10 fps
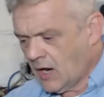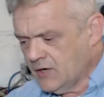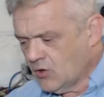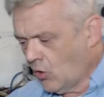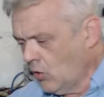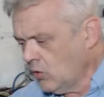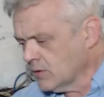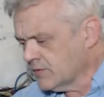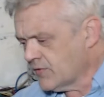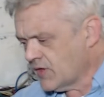in
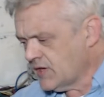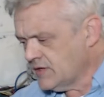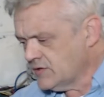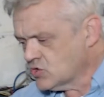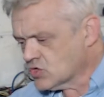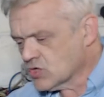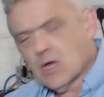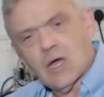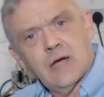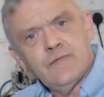all of these,
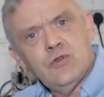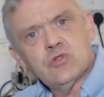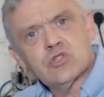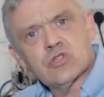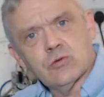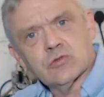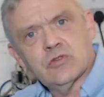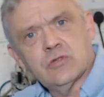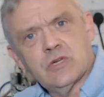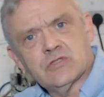I've used
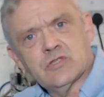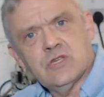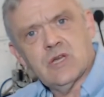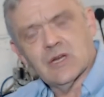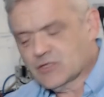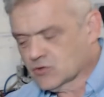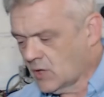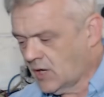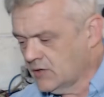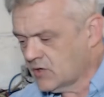salt as the
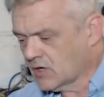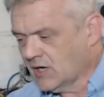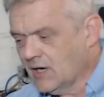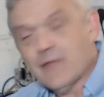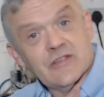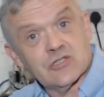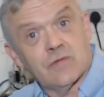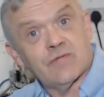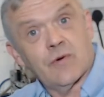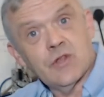electrolyte, and clearly that's
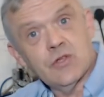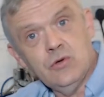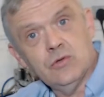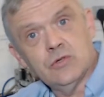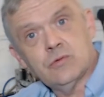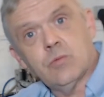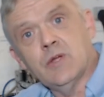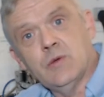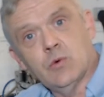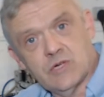not very good.
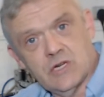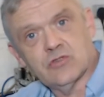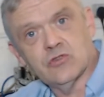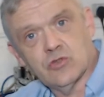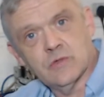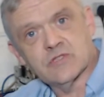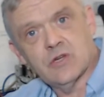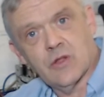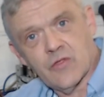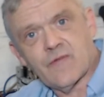What you would need to do as
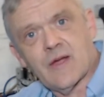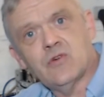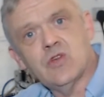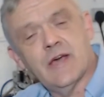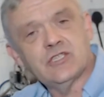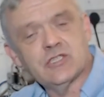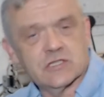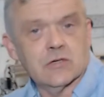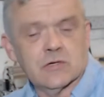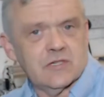another variation
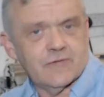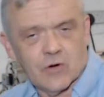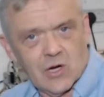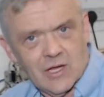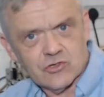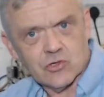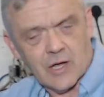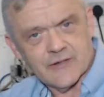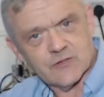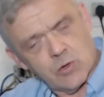is look at different
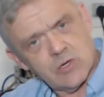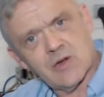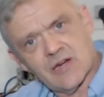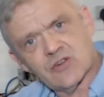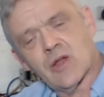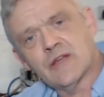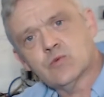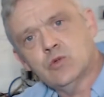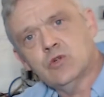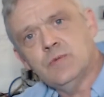electrolytes. What
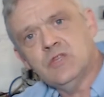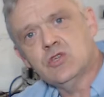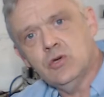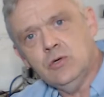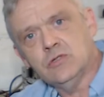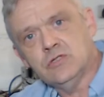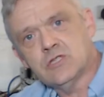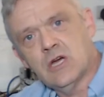electrolytes would be good?